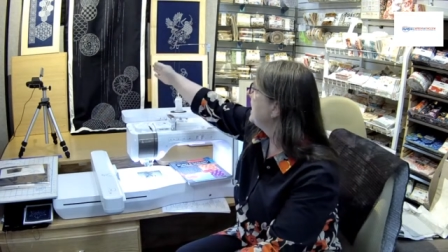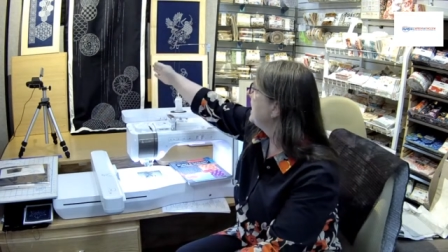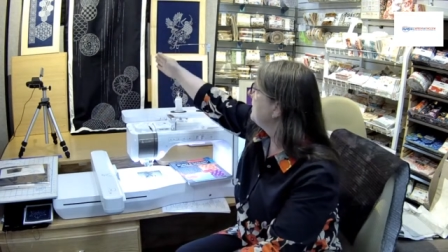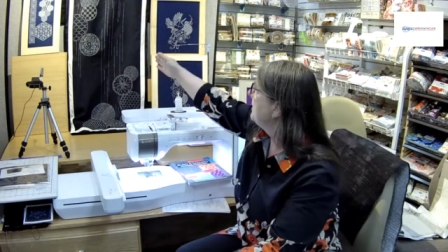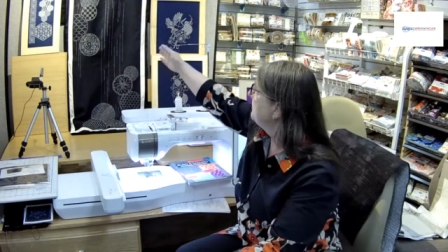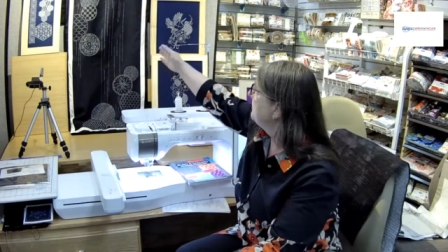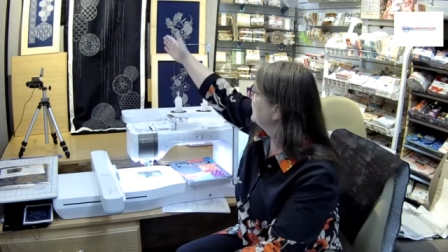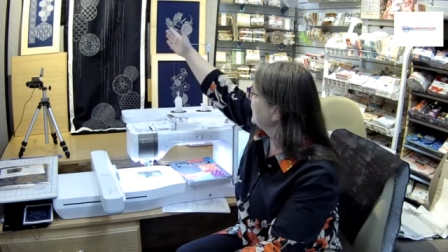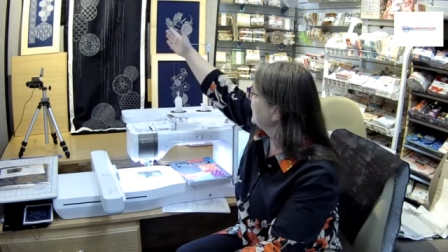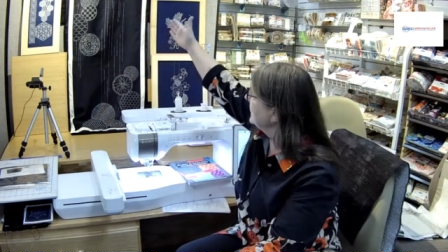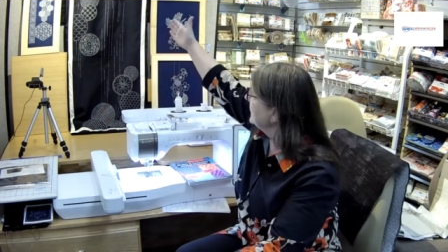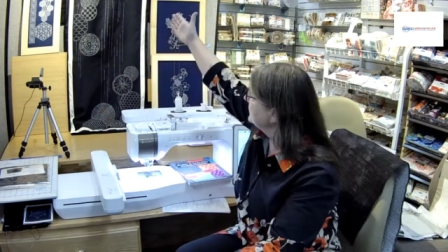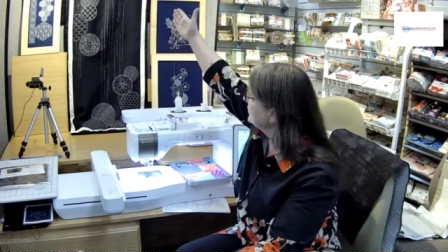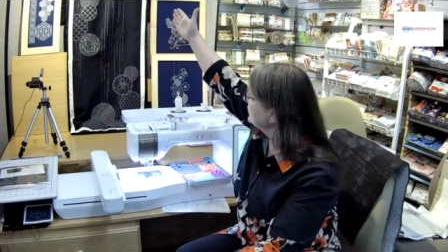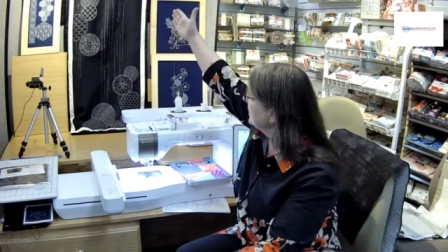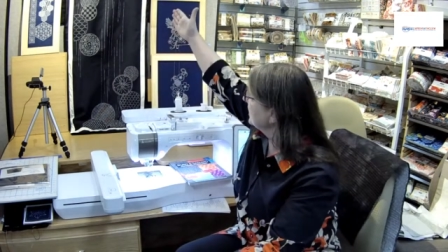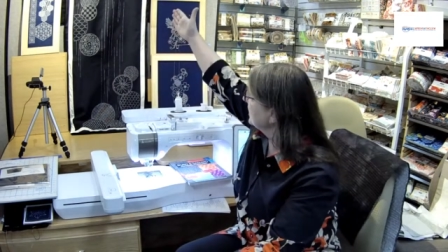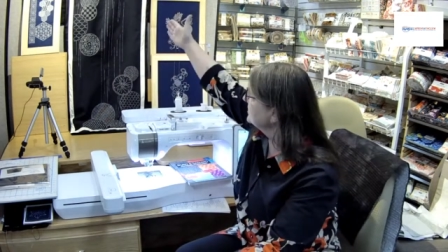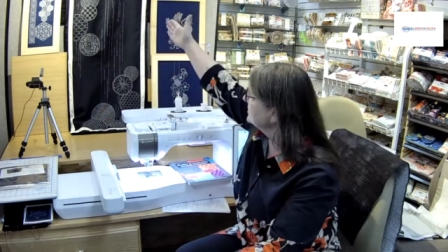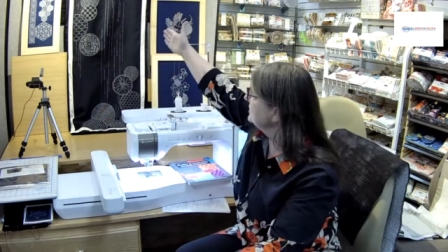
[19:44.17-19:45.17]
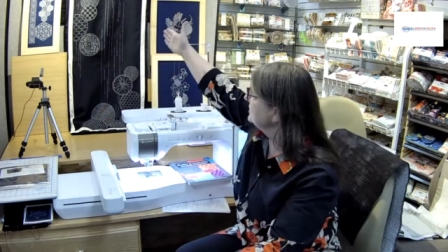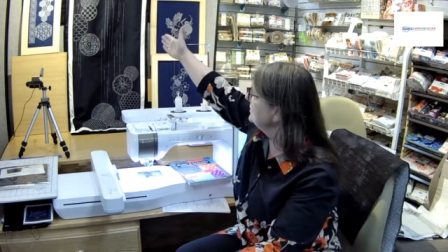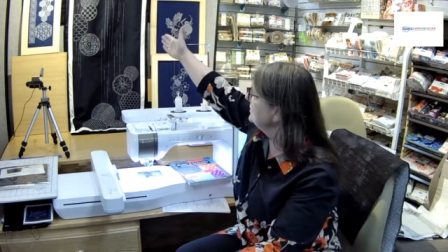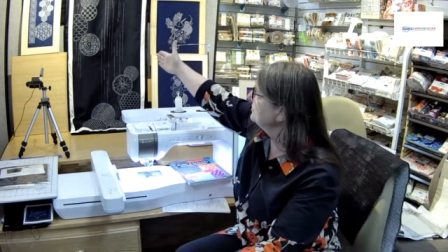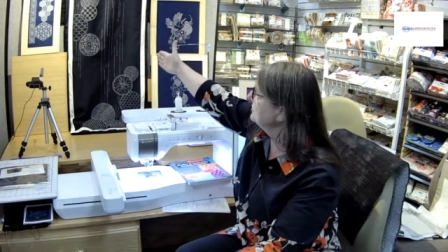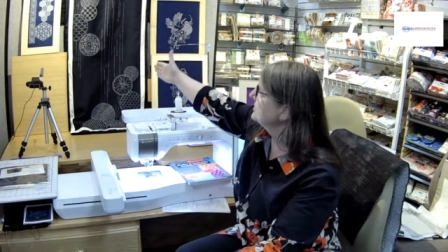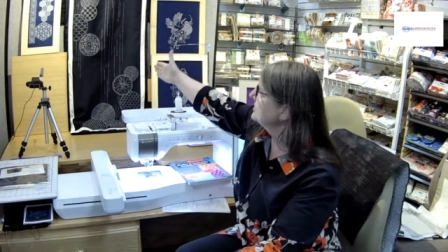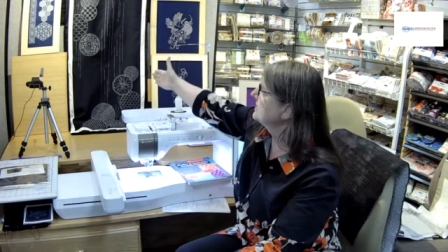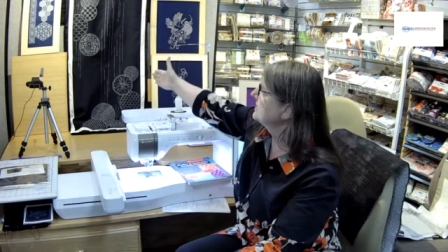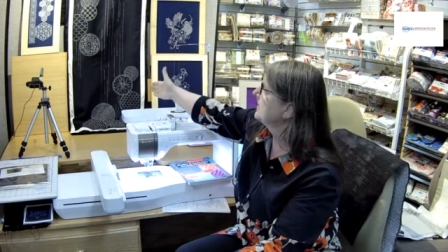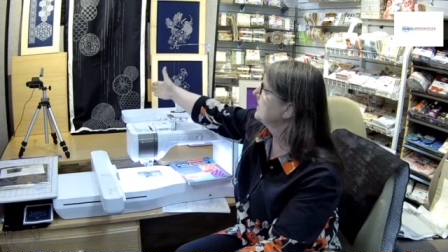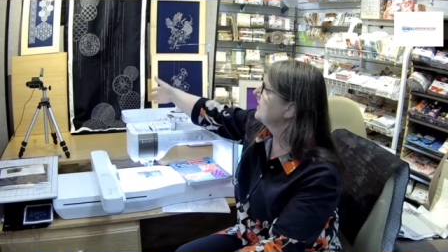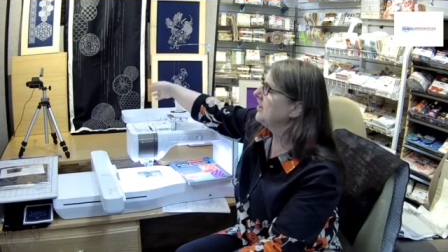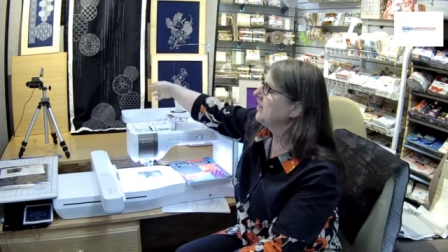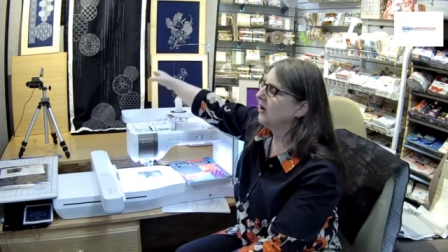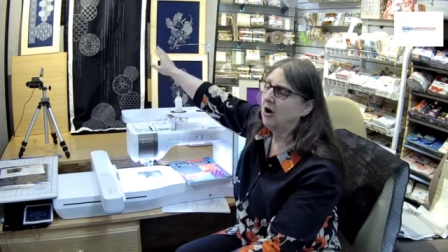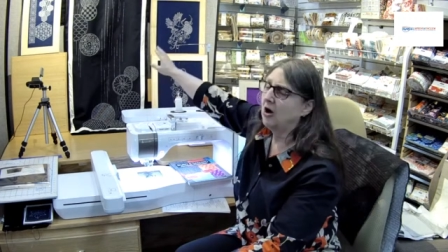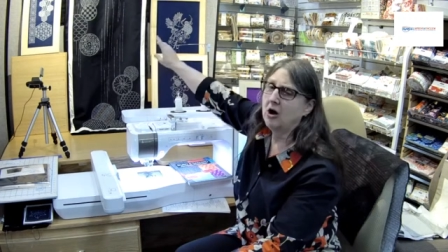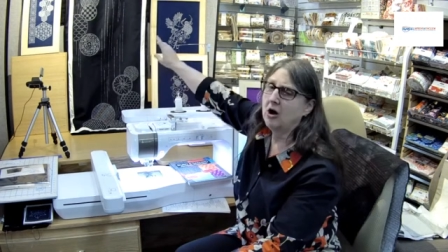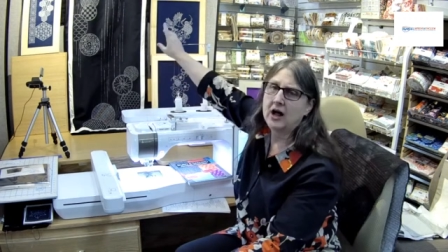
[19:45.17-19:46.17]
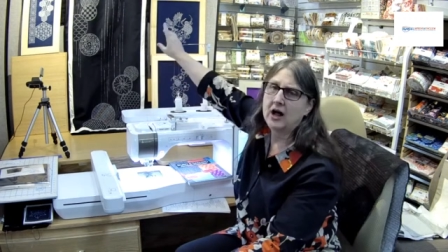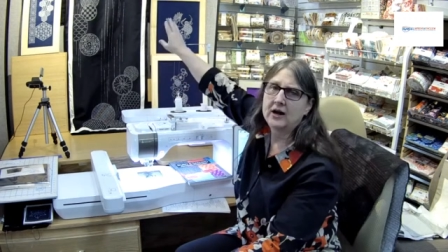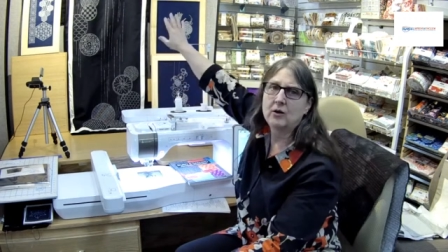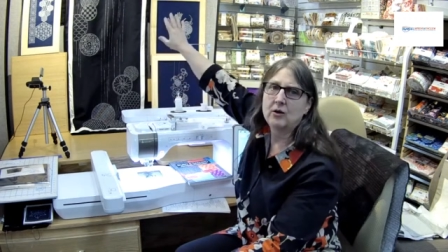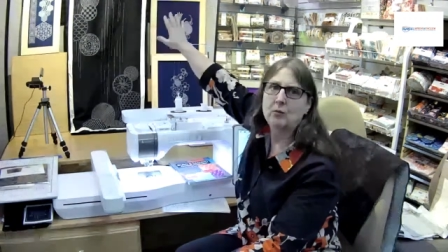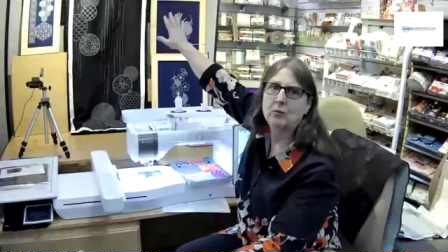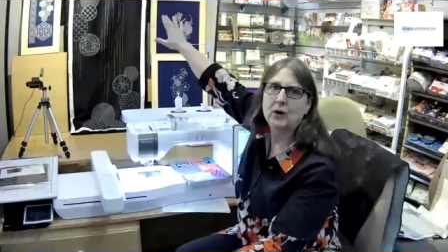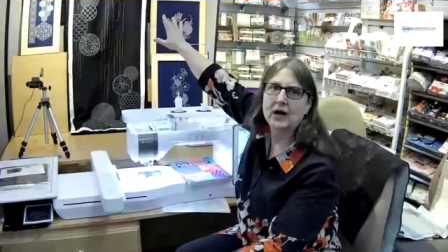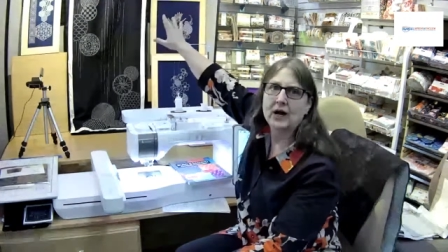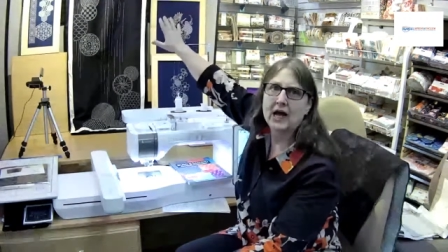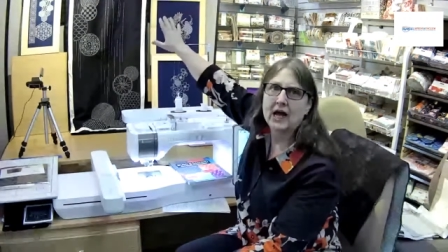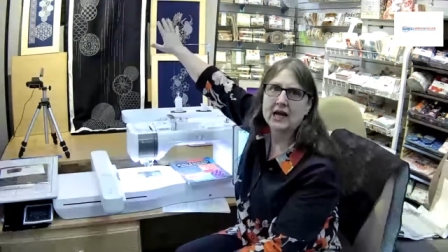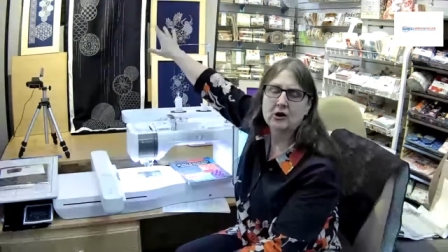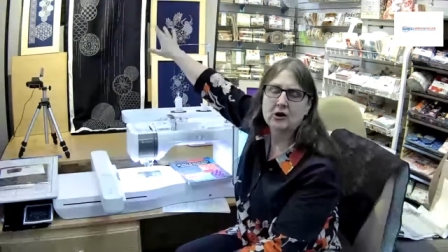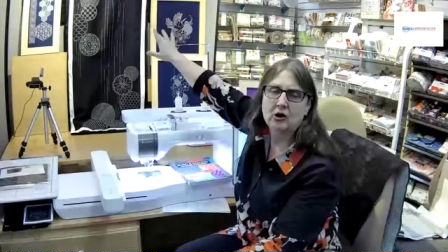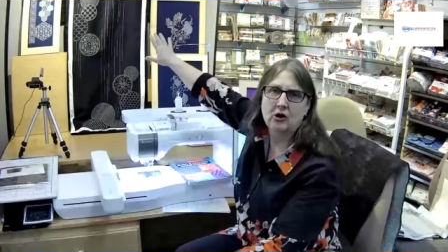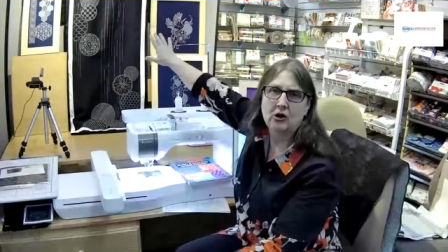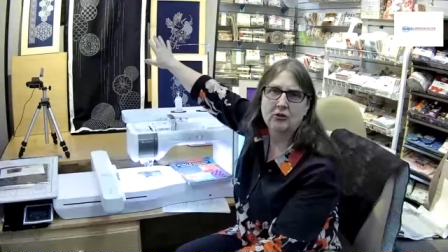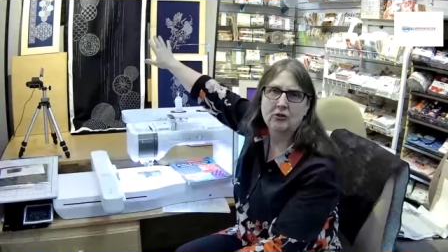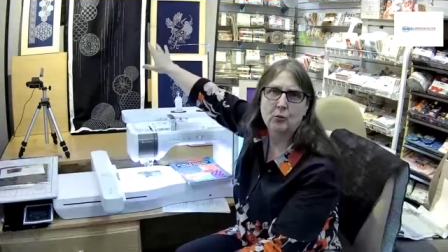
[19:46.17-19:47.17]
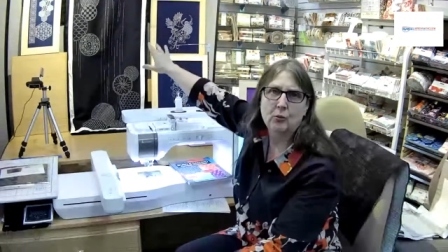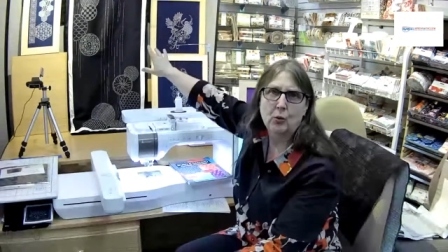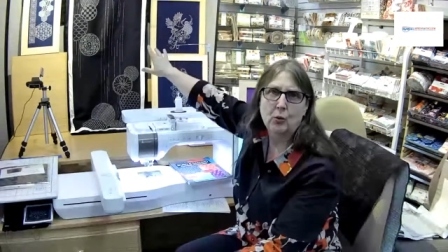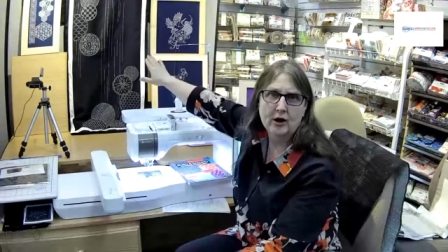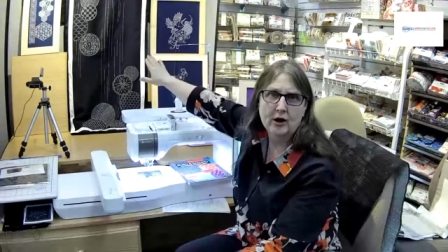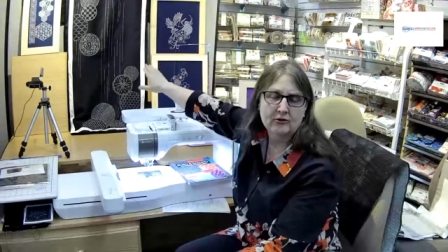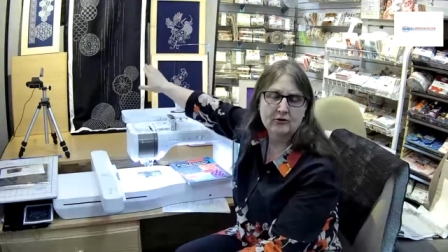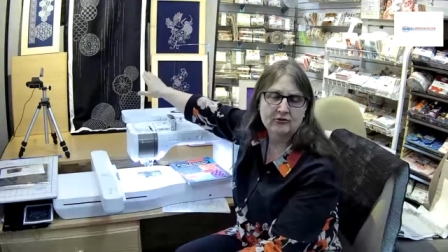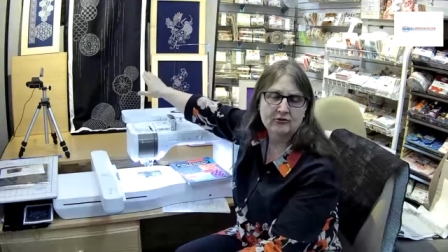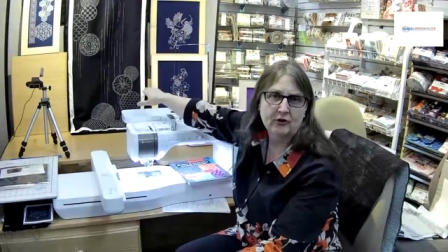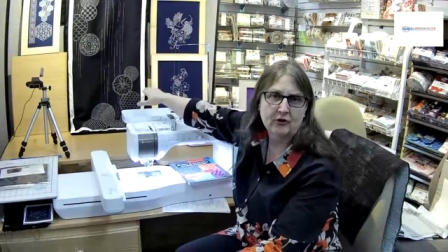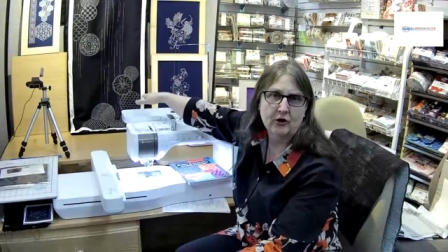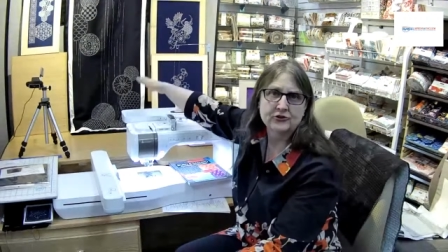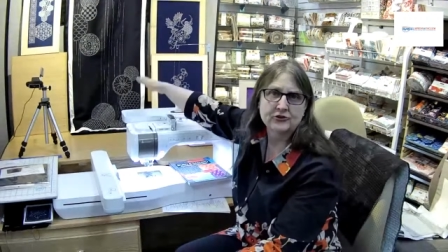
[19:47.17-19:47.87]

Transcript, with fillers: but I just used it on what I call the waterfall,